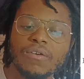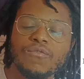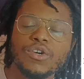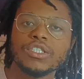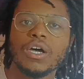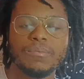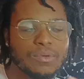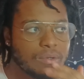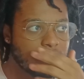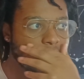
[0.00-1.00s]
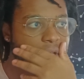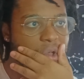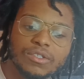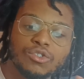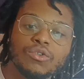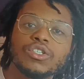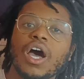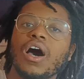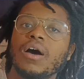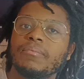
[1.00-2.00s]
For example, George
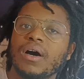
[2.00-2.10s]
R.R.